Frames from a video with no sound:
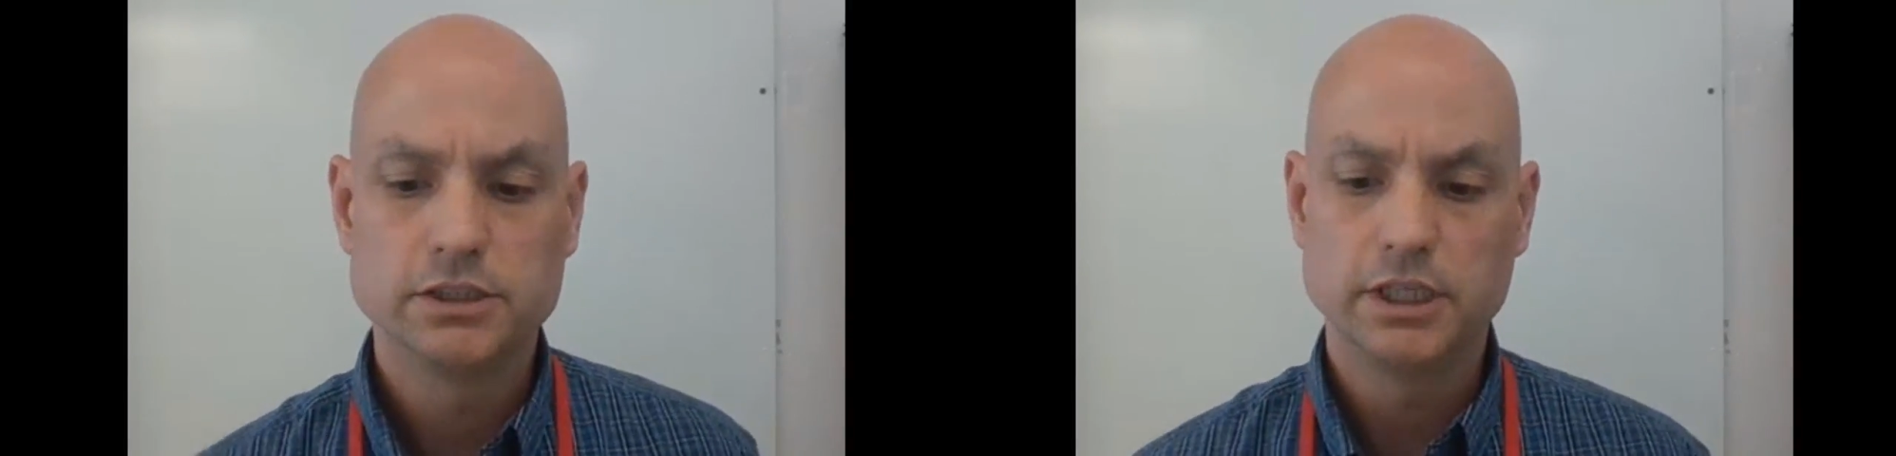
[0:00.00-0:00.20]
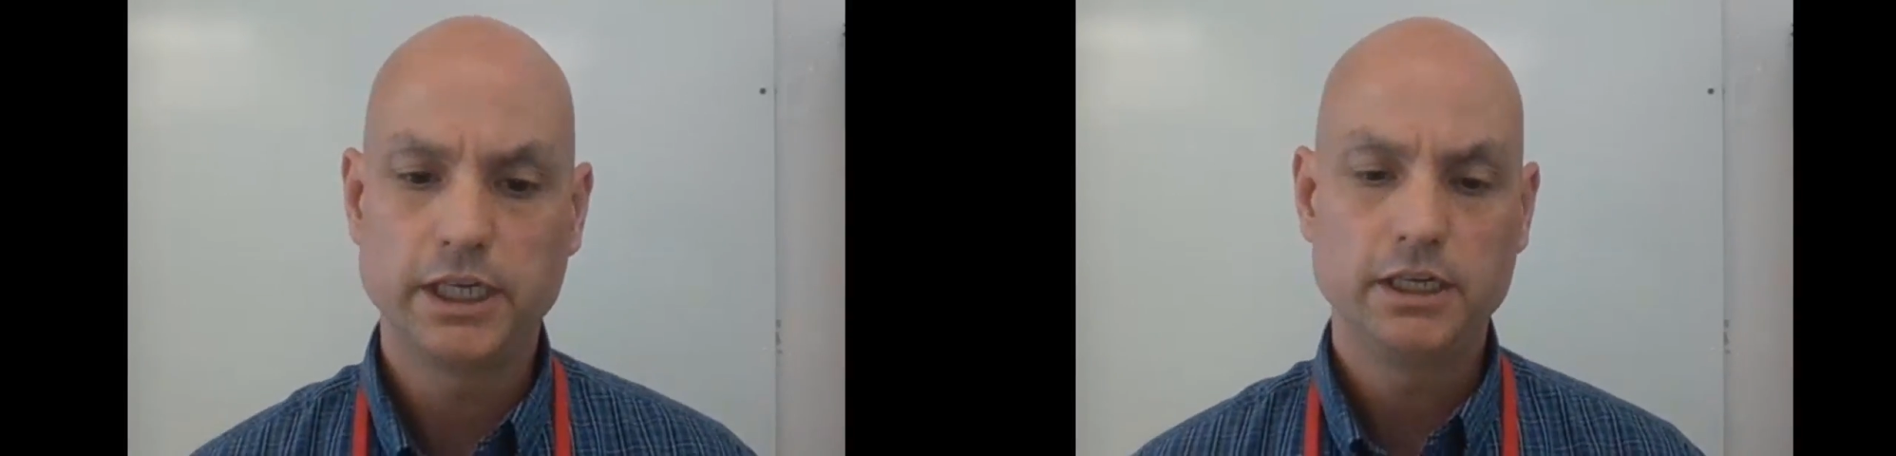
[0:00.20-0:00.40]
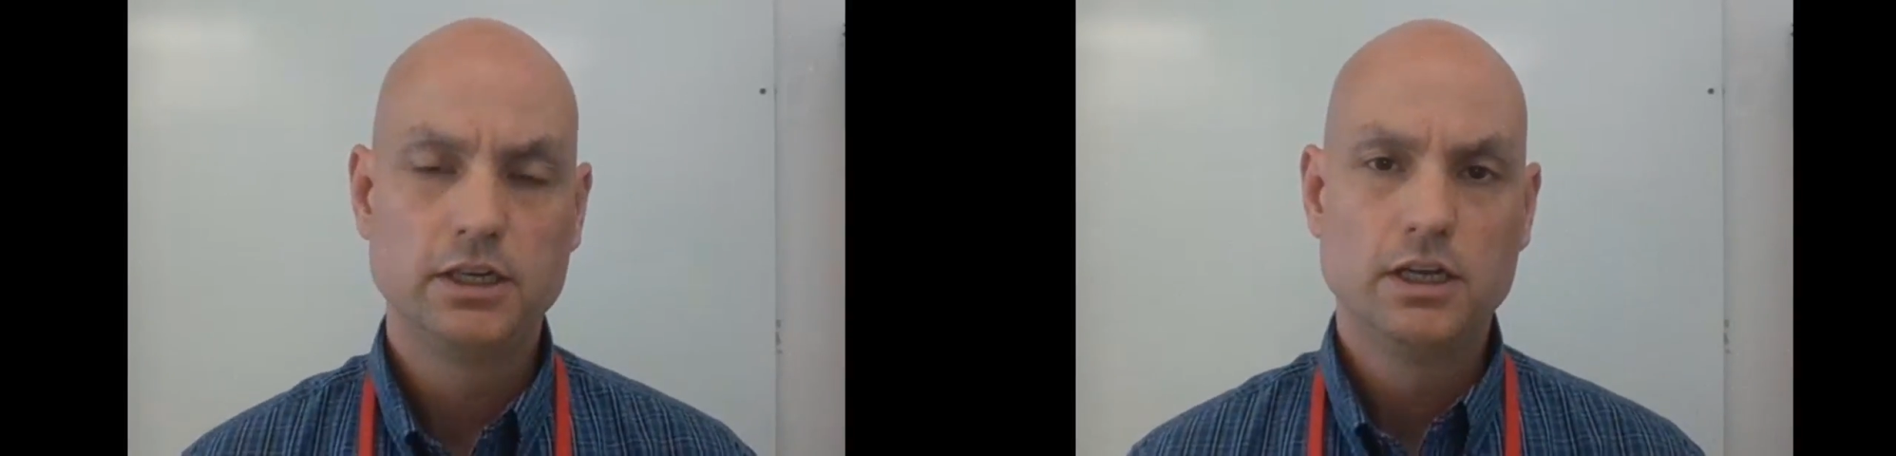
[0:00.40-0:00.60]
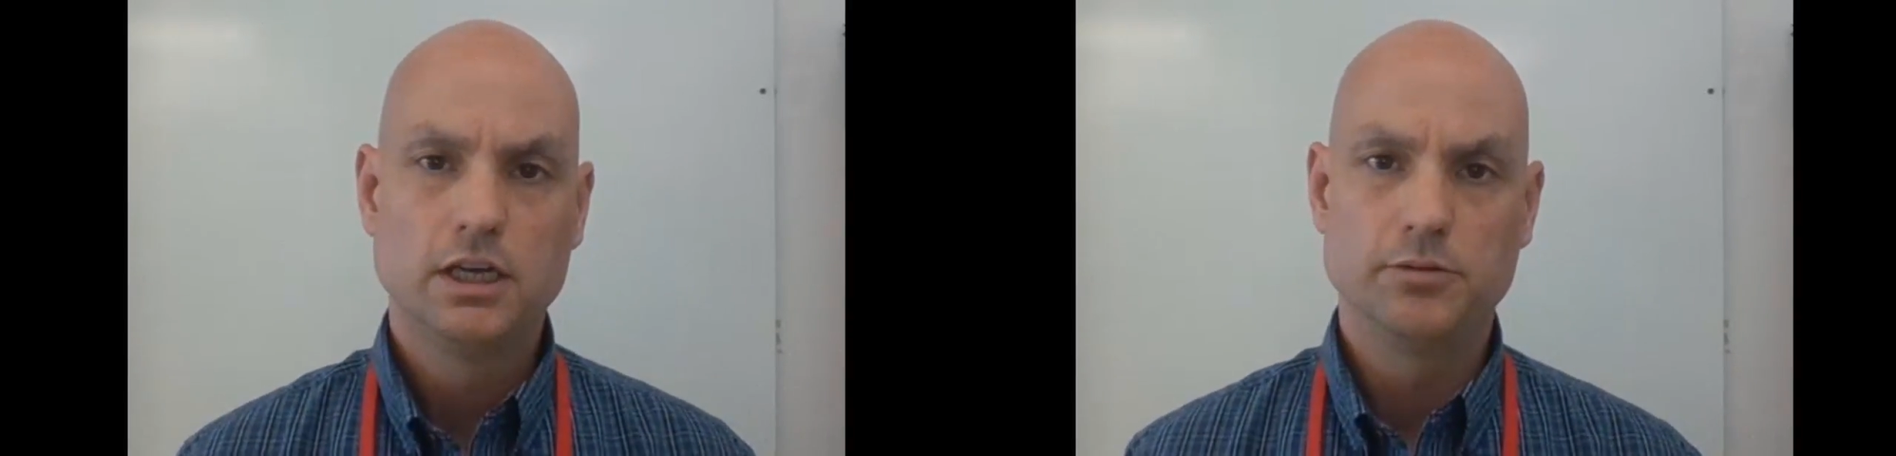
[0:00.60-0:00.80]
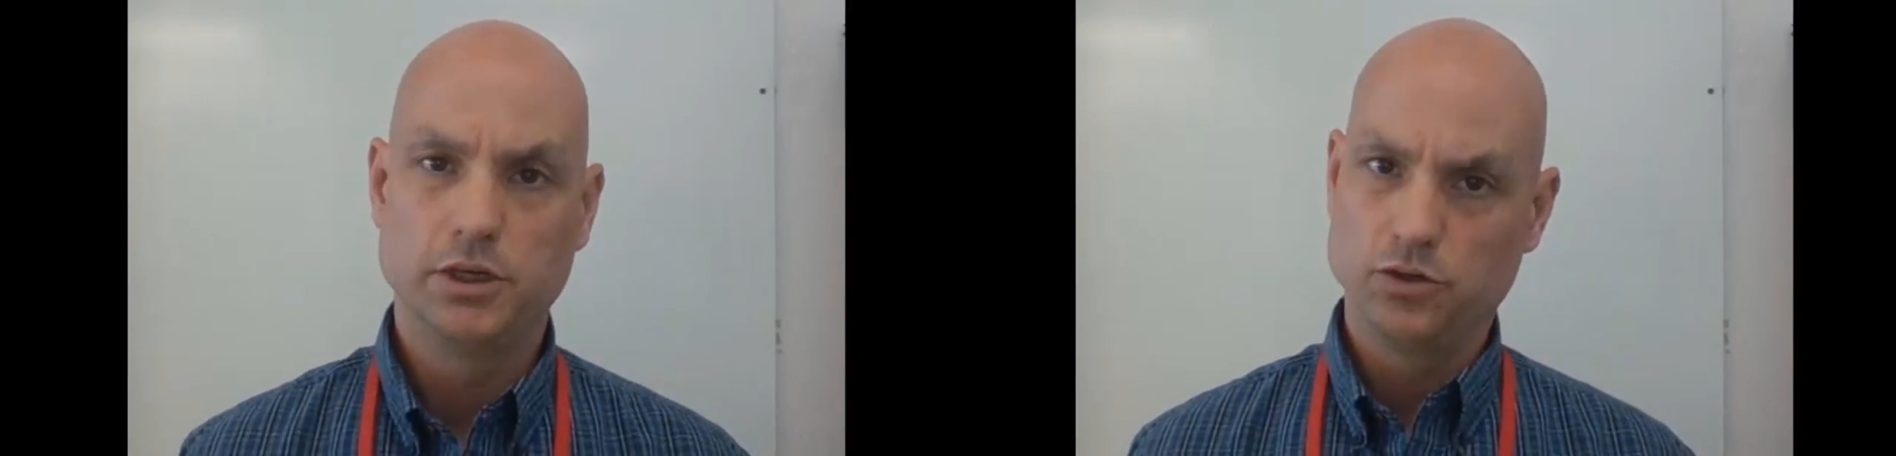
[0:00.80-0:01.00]
Today
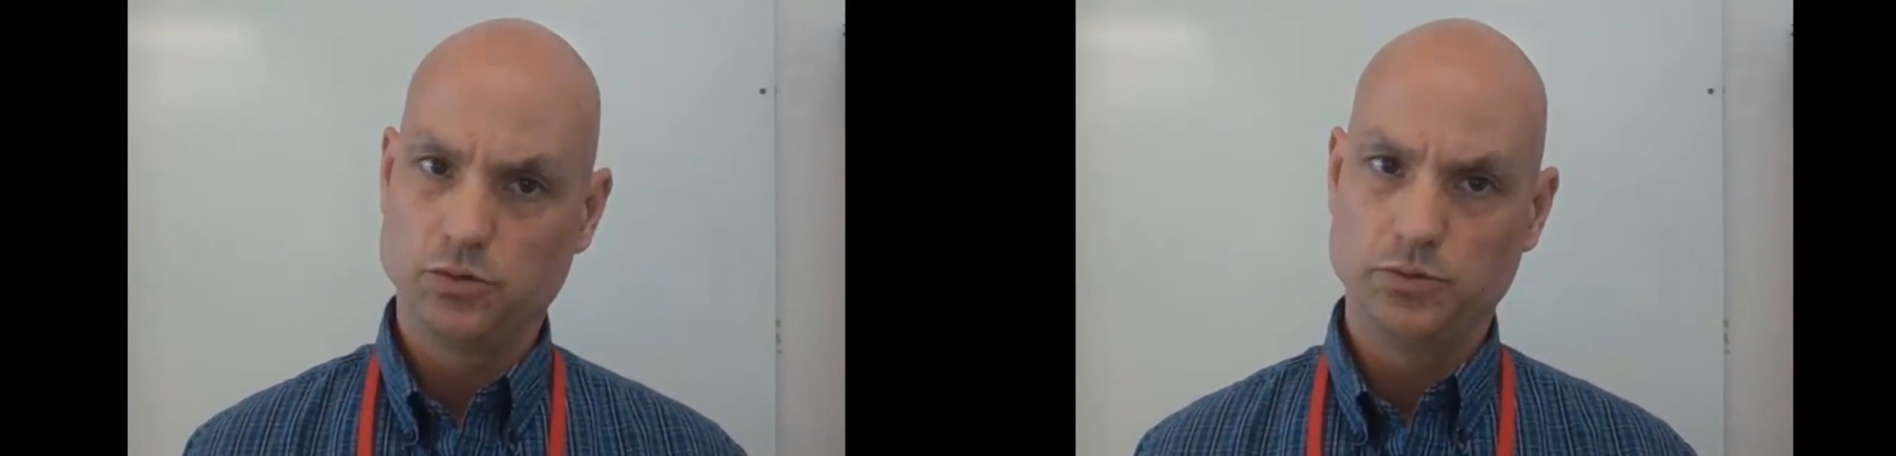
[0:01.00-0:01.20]
I'm going to go